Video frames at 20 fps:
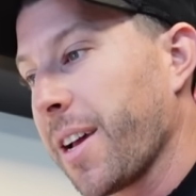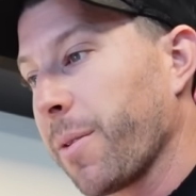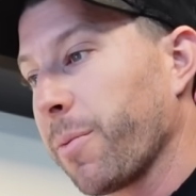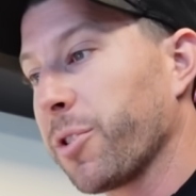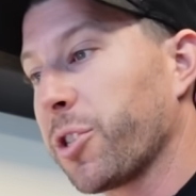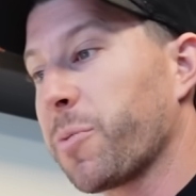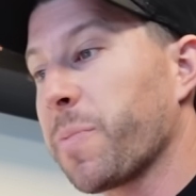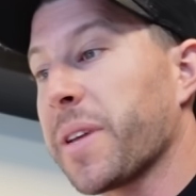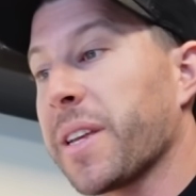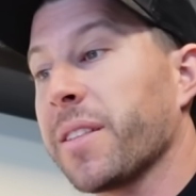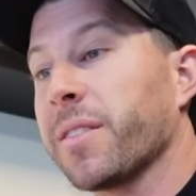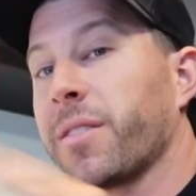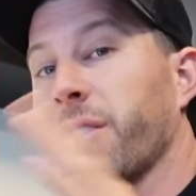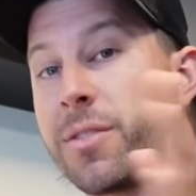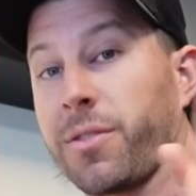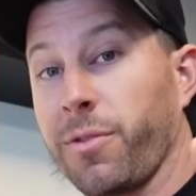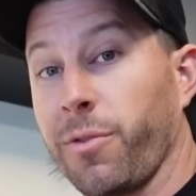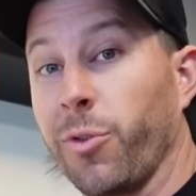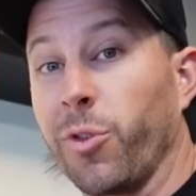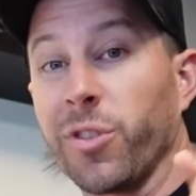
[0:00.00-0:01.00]
which means
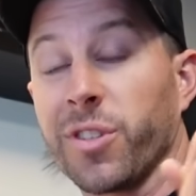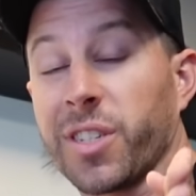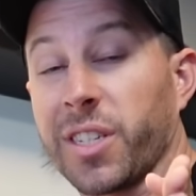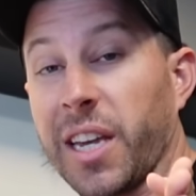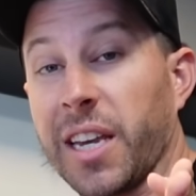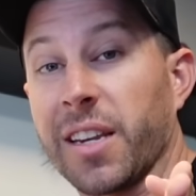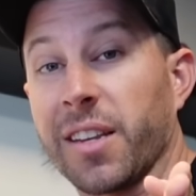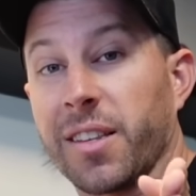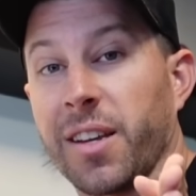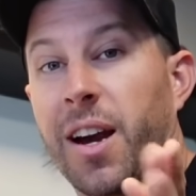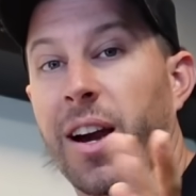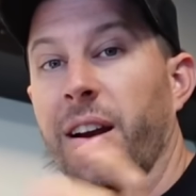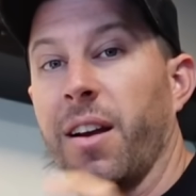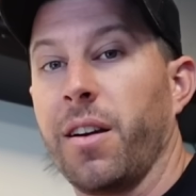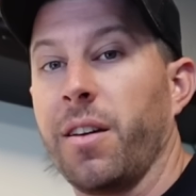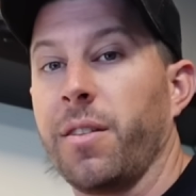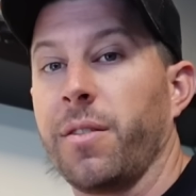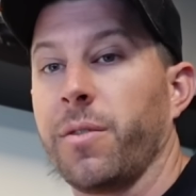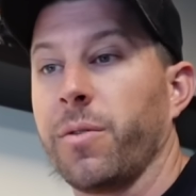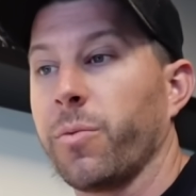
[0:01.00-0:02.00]
it's a really skinny
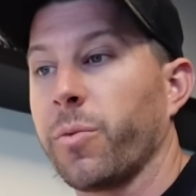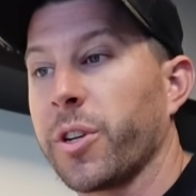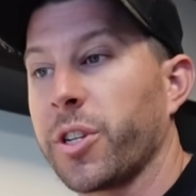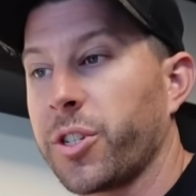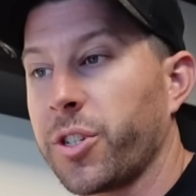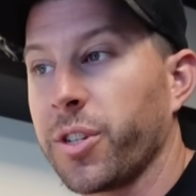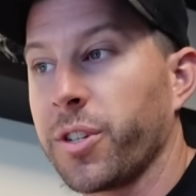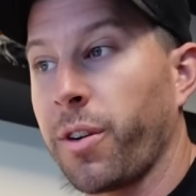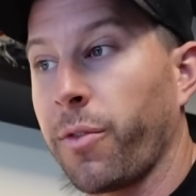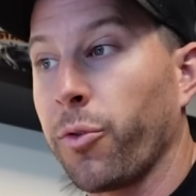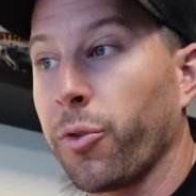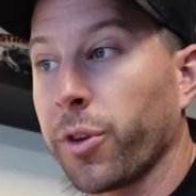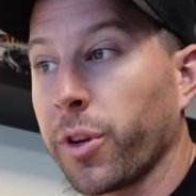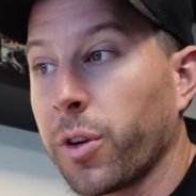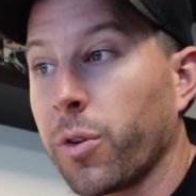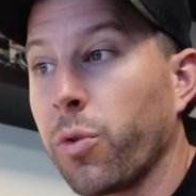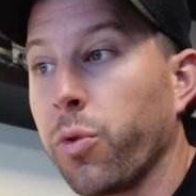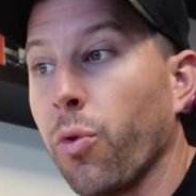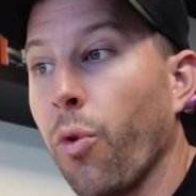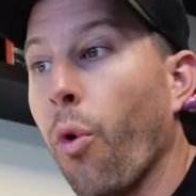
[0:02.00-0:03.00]
tire, which is a really
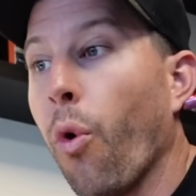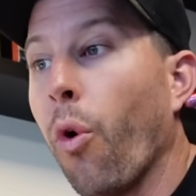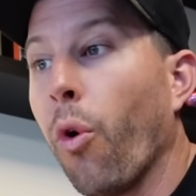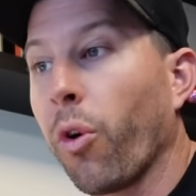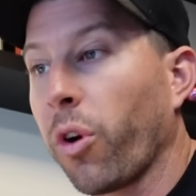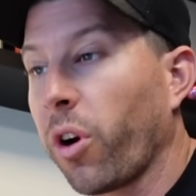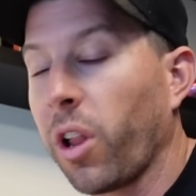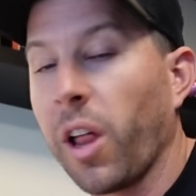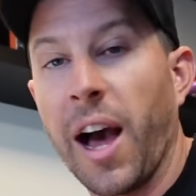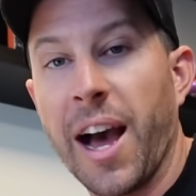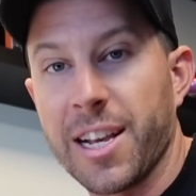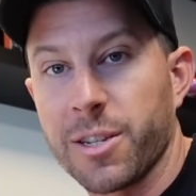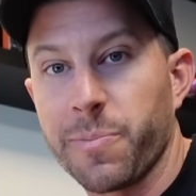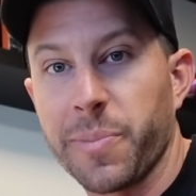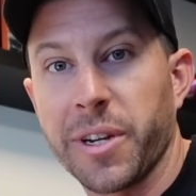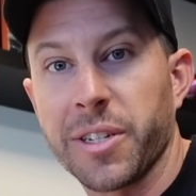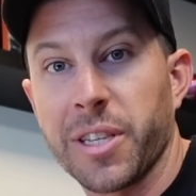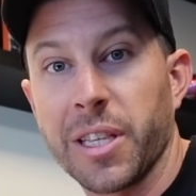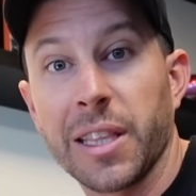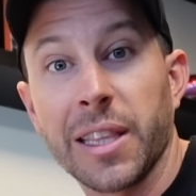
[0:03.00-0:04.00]
cool class
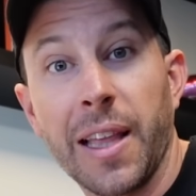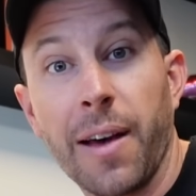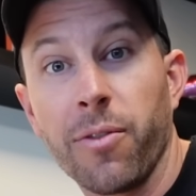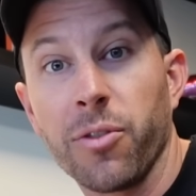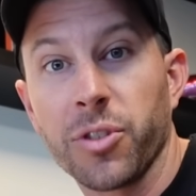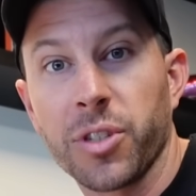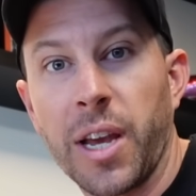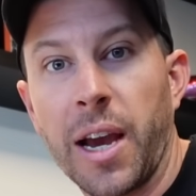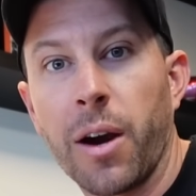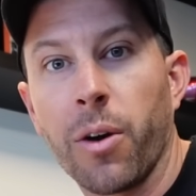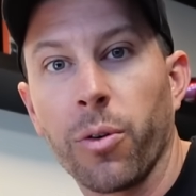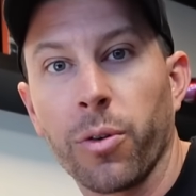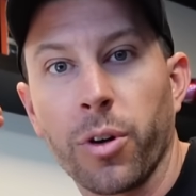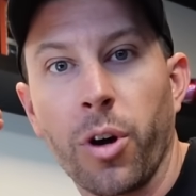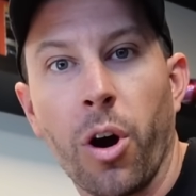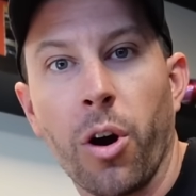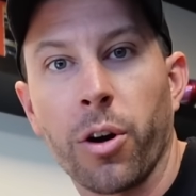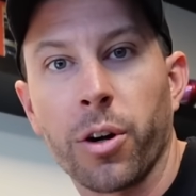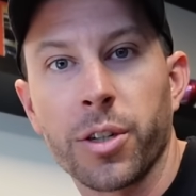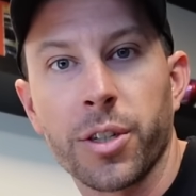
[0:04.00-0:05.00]
because it levels out
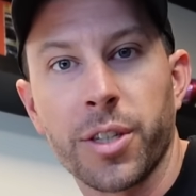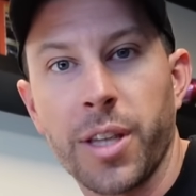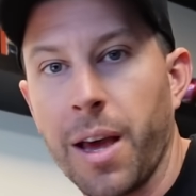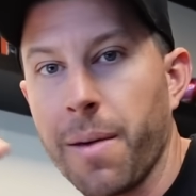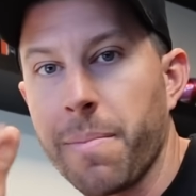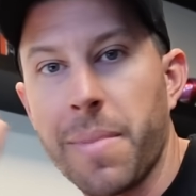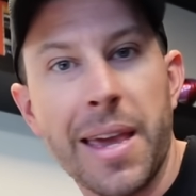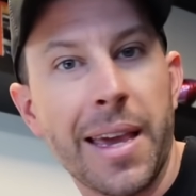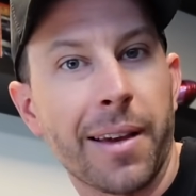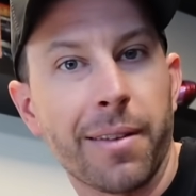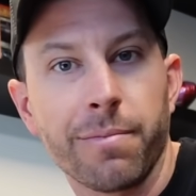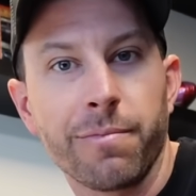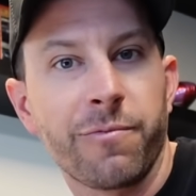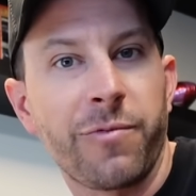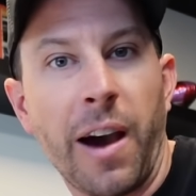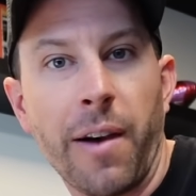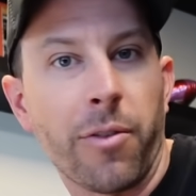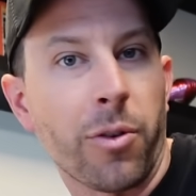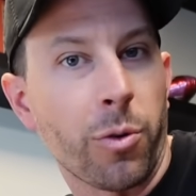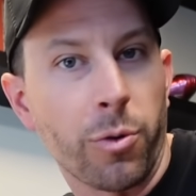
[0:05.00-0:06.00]
cars that make
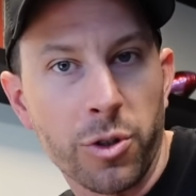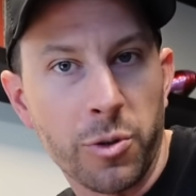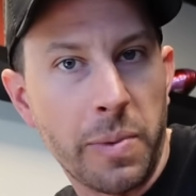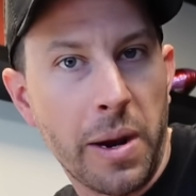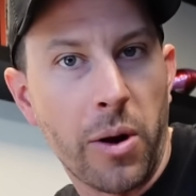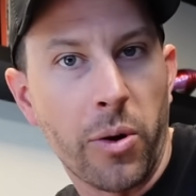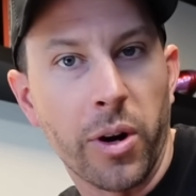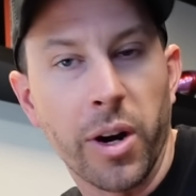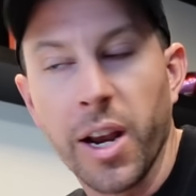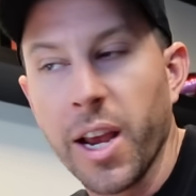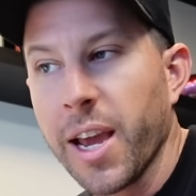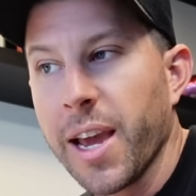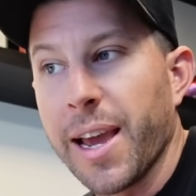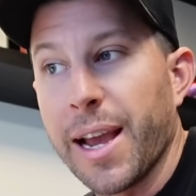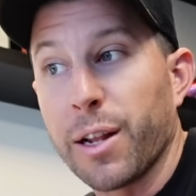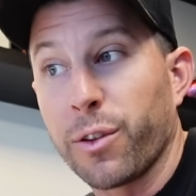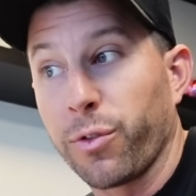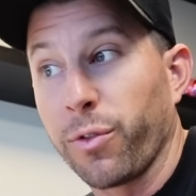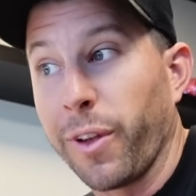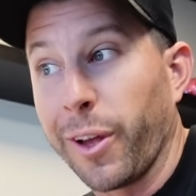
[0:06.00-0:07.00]
500 horsepower.
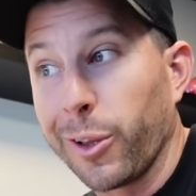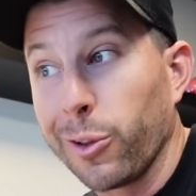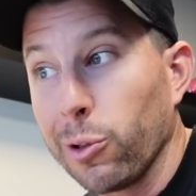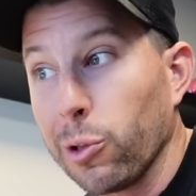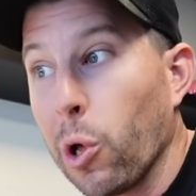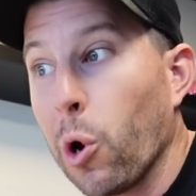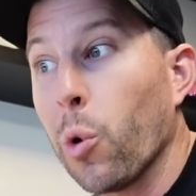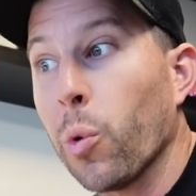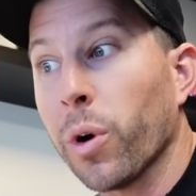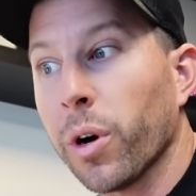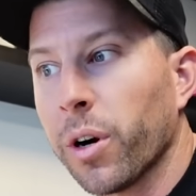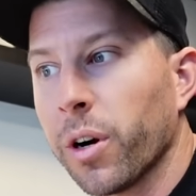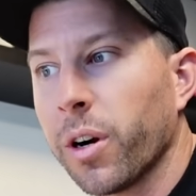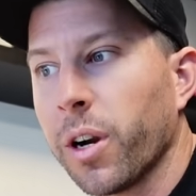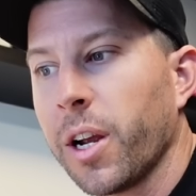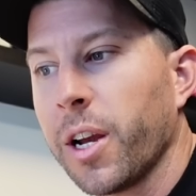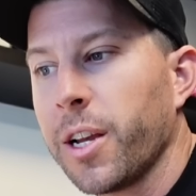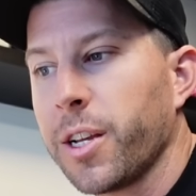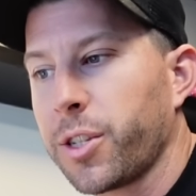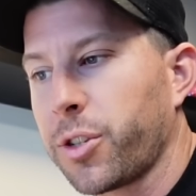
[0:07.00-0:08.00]
It's for like lower
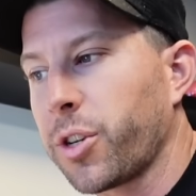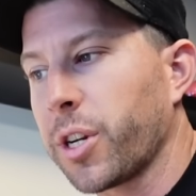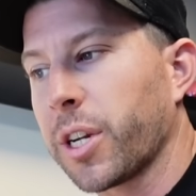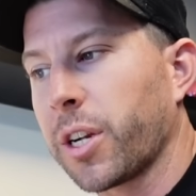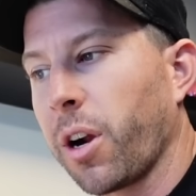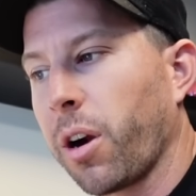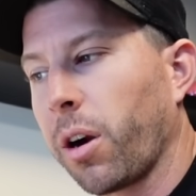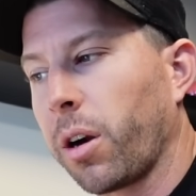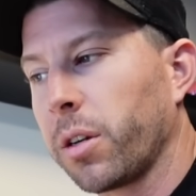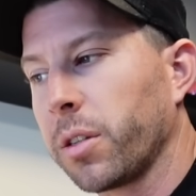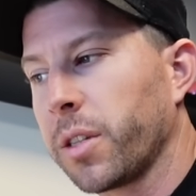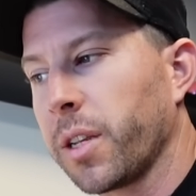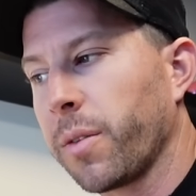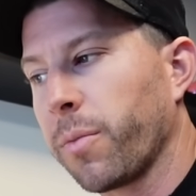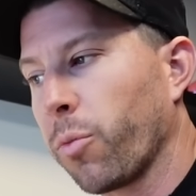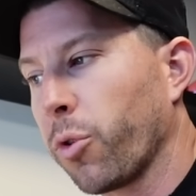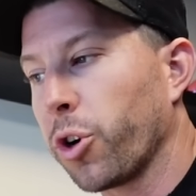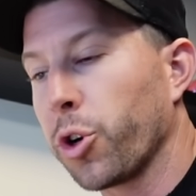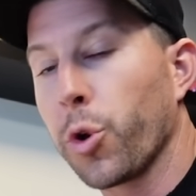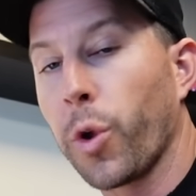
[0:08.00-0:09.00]
street cars, and
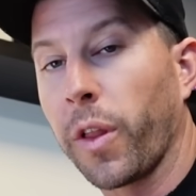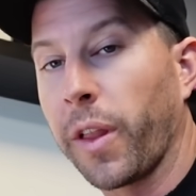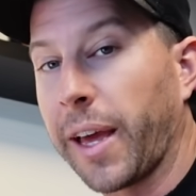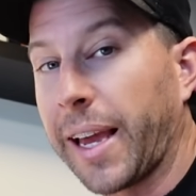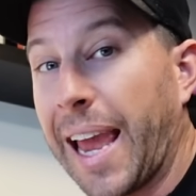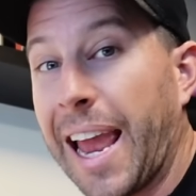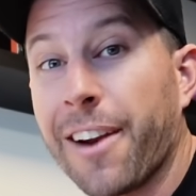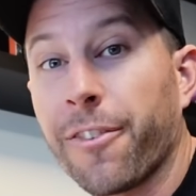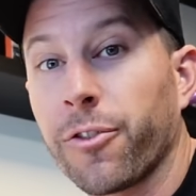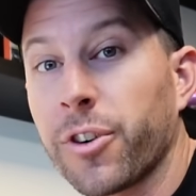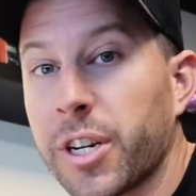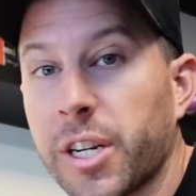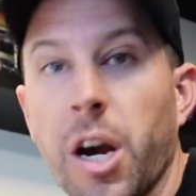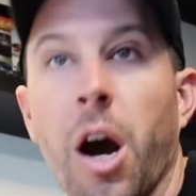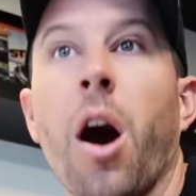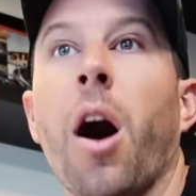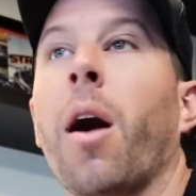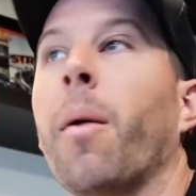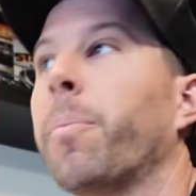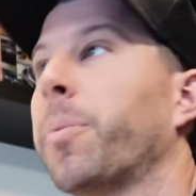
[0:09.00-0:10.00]
we're doing like every
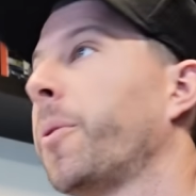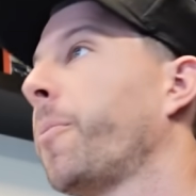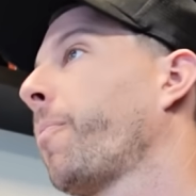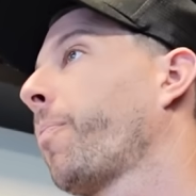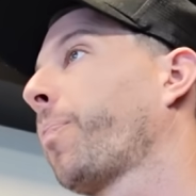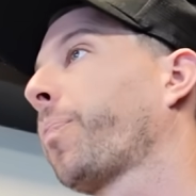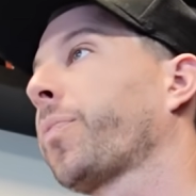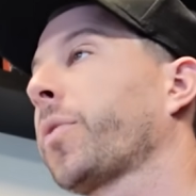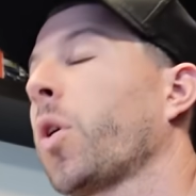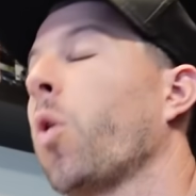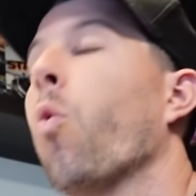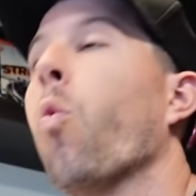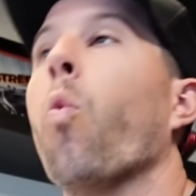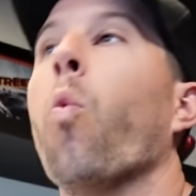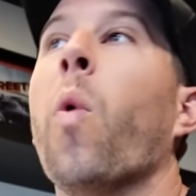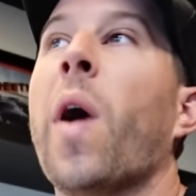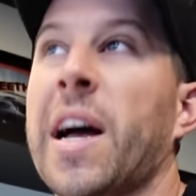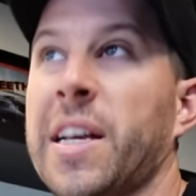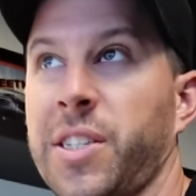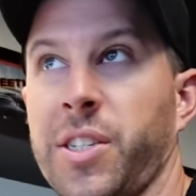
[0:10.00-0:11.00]
comp
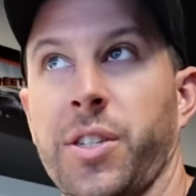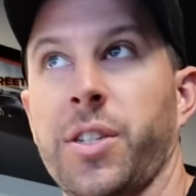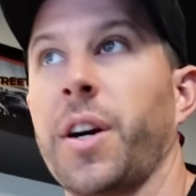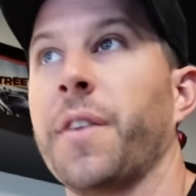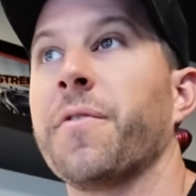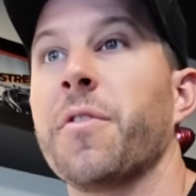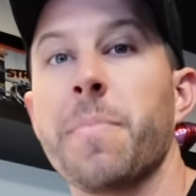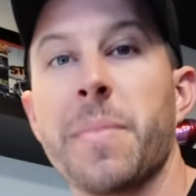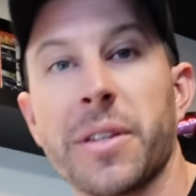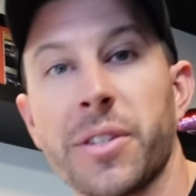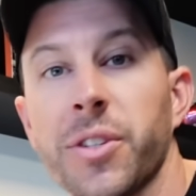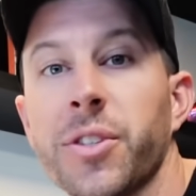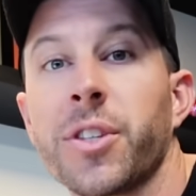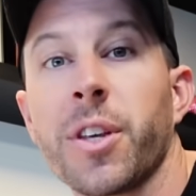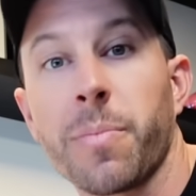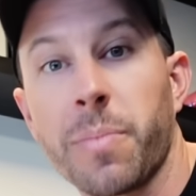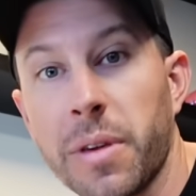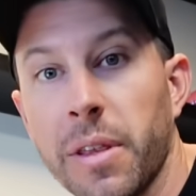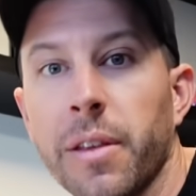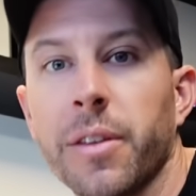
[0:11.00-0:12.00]
west of the
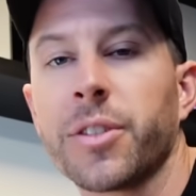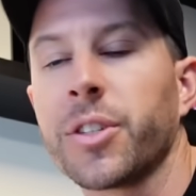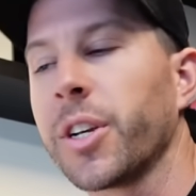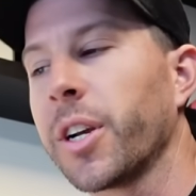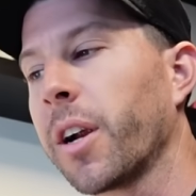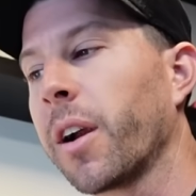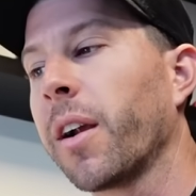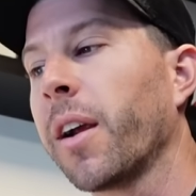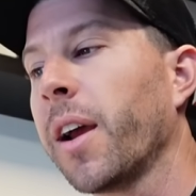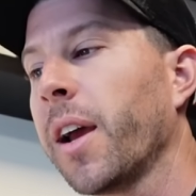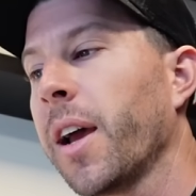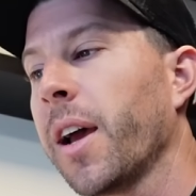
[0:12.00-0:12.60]
Mississippi this year,